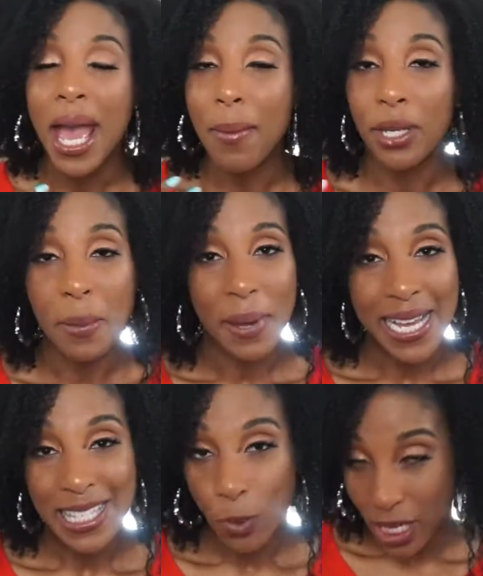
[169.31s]
I'm only
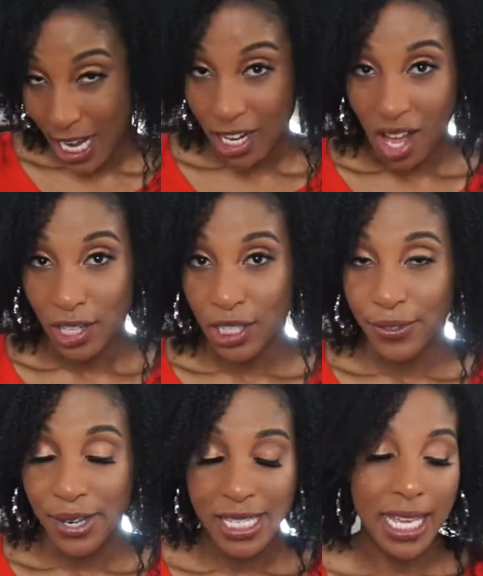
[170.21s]
paying $28
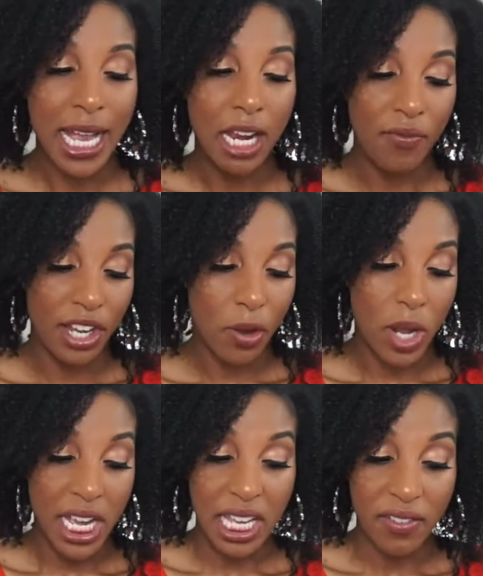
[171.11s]
for it, so I kind of figured
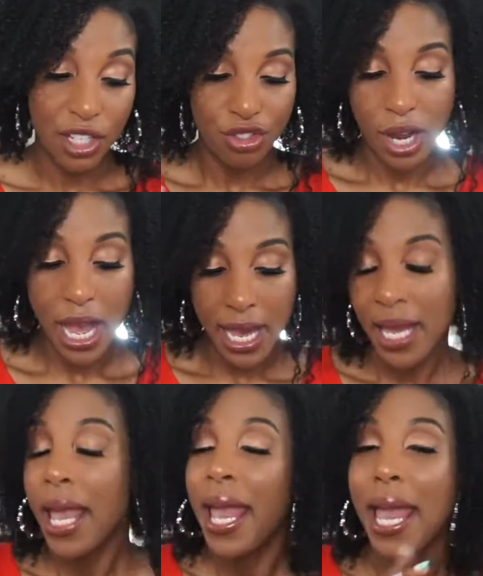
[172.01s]
why not give it a try.